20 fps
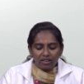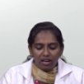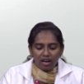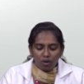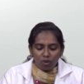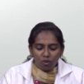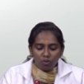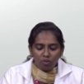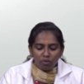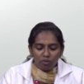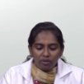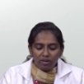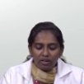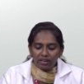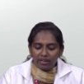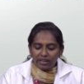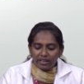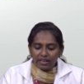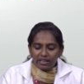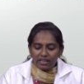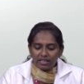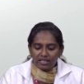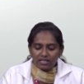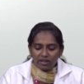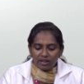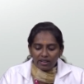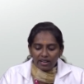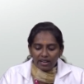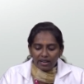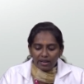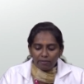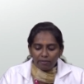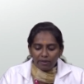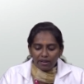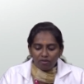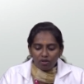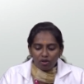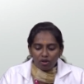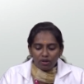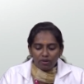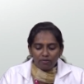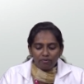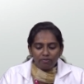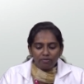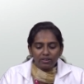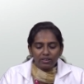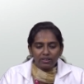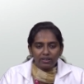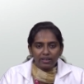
How kidneys regulate blood volume?